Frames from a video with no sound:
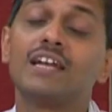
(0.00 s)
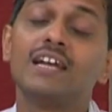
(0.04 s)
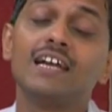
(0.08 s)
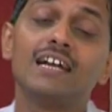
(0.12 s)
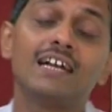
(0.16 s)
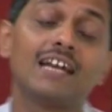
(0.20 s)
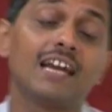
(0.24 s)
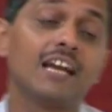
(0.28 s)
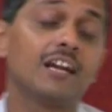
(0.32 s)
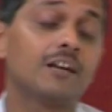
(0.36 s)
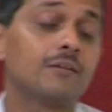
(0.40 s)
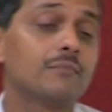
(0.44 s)
heat
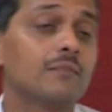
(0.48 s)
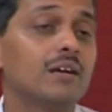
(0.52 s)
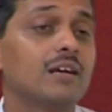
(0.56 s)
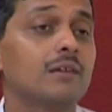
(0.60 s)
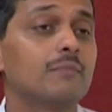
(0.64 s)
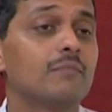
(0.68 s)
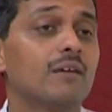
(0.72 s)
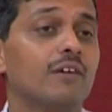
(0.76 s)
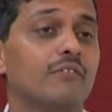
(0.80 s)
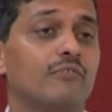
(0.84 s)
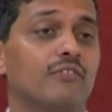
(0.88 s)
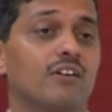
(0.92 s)
treatment
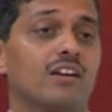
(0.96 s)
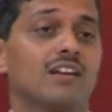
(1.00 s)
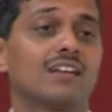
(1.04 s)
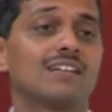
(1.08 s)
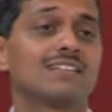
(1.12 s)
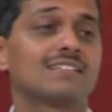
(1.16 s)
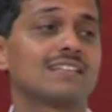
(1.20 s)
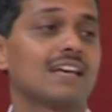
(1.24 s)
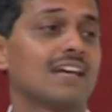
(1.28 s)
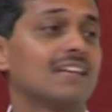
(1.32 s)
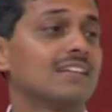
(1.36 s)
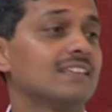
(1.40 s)
my
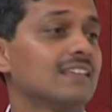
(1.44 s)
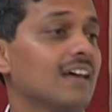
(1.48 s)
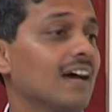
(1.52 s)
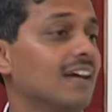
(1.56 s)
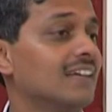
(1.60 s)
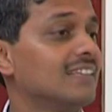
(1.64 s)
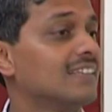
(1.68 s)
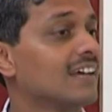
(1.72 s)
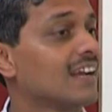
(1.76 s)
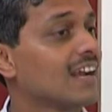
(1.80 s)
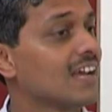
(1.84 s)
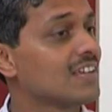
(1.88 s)
furnace
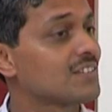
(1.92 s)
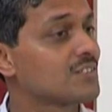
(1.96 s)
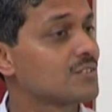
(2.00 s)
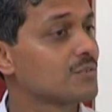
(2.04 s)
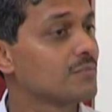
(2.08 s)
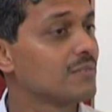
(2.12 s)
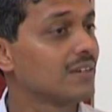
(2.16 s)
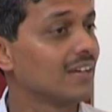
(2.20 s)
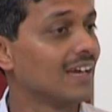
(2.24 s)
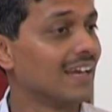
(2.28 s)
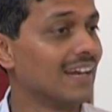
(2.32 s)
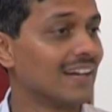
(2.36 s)
either has to
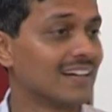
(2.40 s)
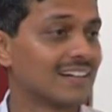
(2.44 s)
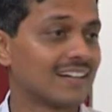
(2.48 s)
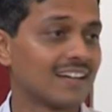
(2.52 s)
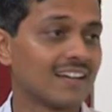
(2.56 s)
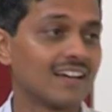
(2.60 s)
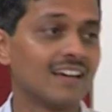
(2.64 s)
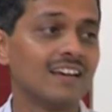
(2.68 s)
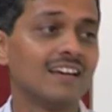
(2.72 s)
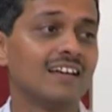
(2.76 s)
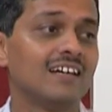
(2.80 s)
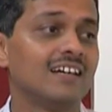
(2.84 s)
be
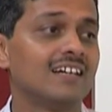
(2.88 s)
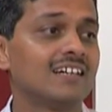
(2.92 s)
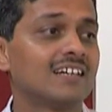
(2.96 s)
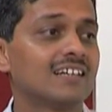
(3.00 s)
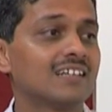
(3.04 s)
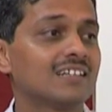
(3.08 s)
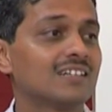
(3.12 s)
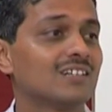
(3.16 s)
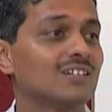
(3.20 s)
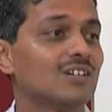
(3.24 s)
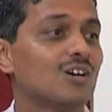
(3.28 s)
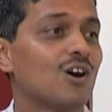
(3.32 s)
electrical heater
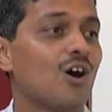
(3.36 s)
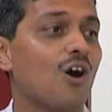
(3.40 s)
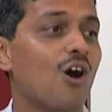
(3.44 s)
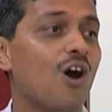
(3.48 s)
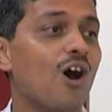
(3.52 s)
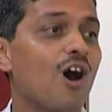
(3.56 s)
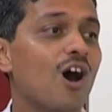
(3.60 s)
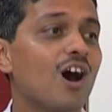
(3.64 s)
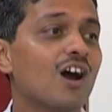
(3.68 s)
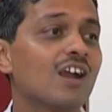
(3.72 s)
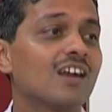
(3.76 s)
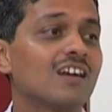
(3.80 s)

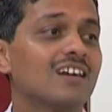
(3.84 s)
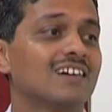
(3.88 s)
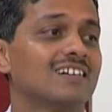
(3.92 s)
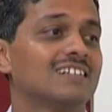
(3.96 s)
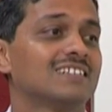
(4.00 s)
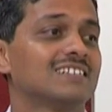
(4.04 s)
or